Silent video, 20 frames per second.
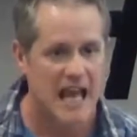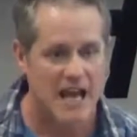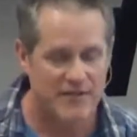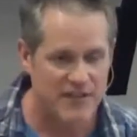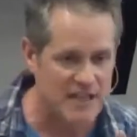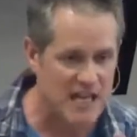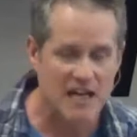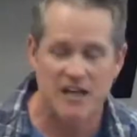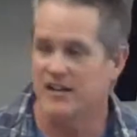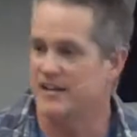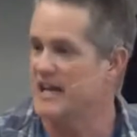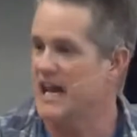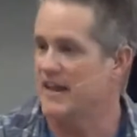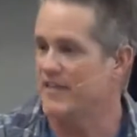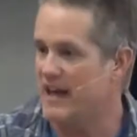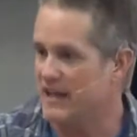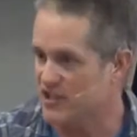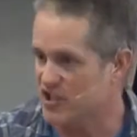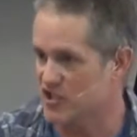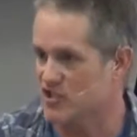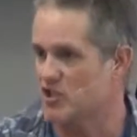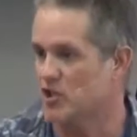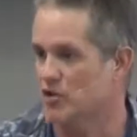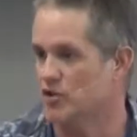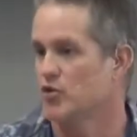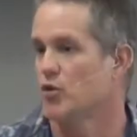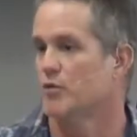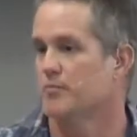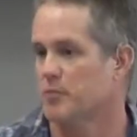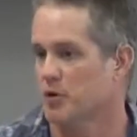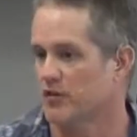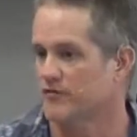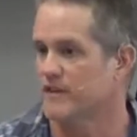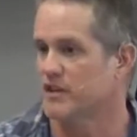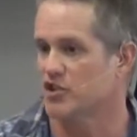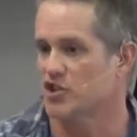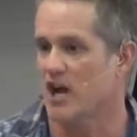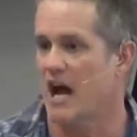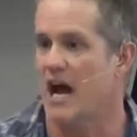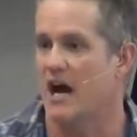at the end of the day, that's still your
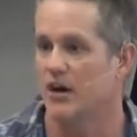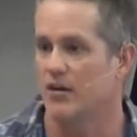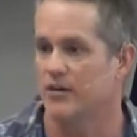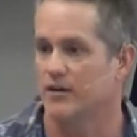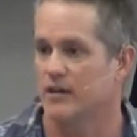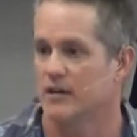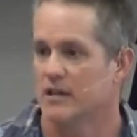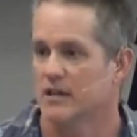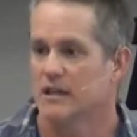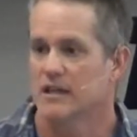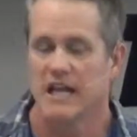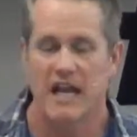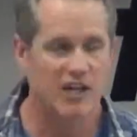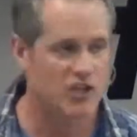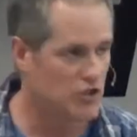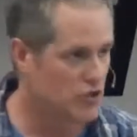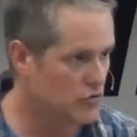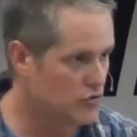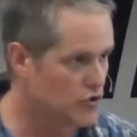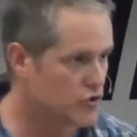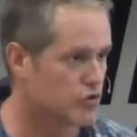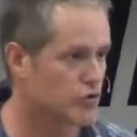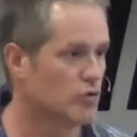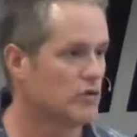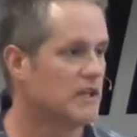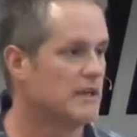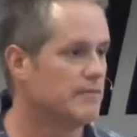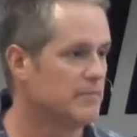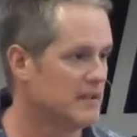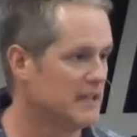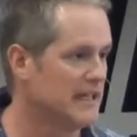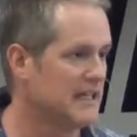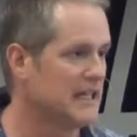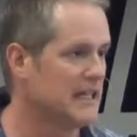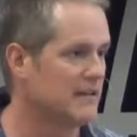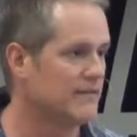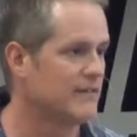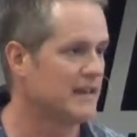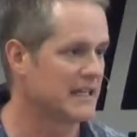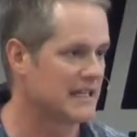perfect child. And you truly
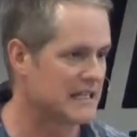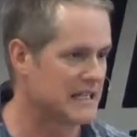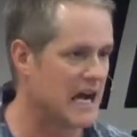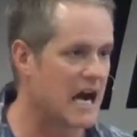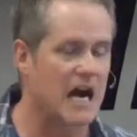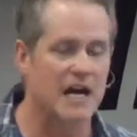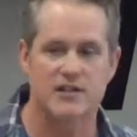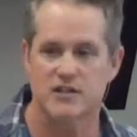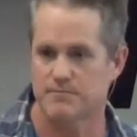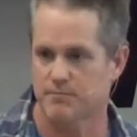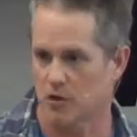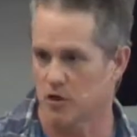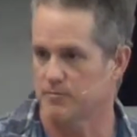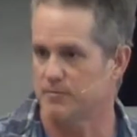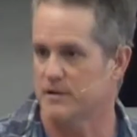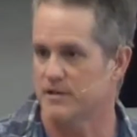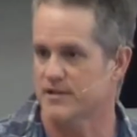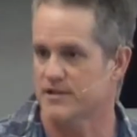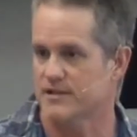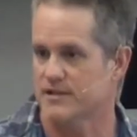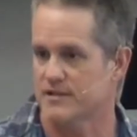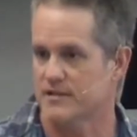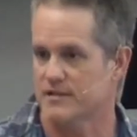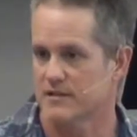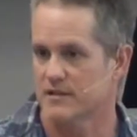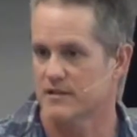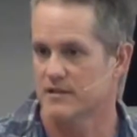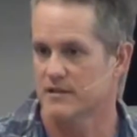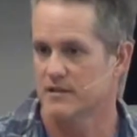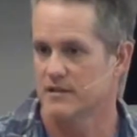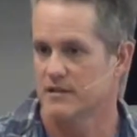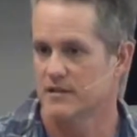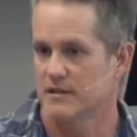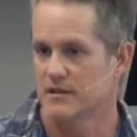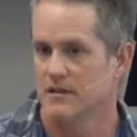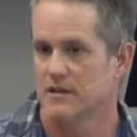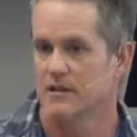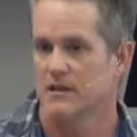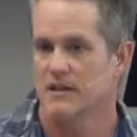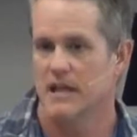believe that God's purpose
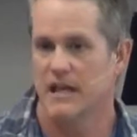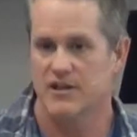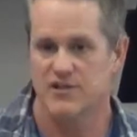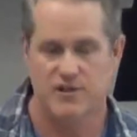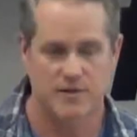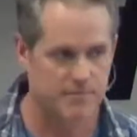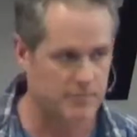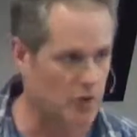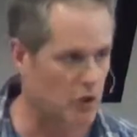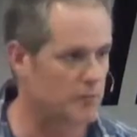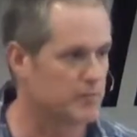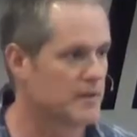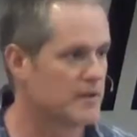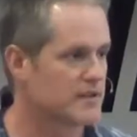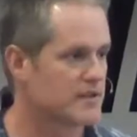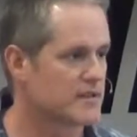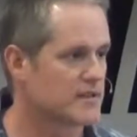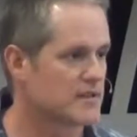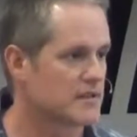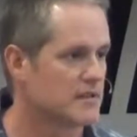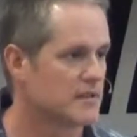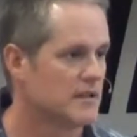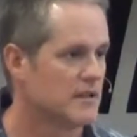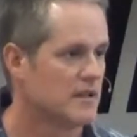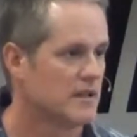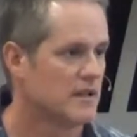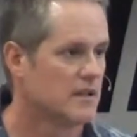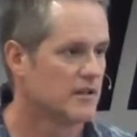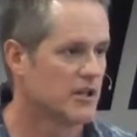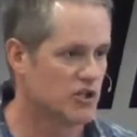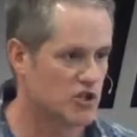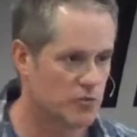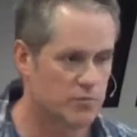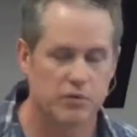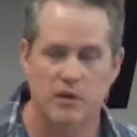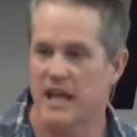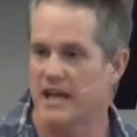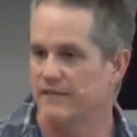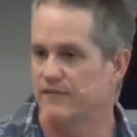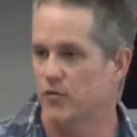is the purpose that you
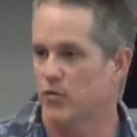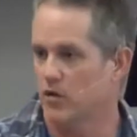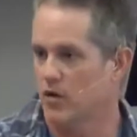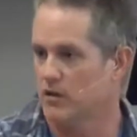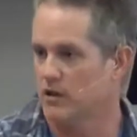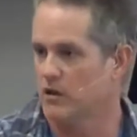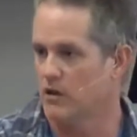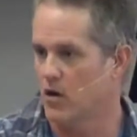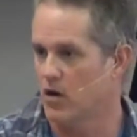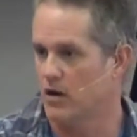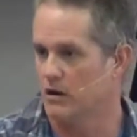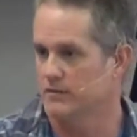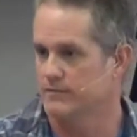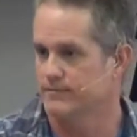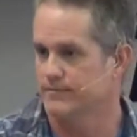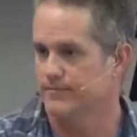planned for all along.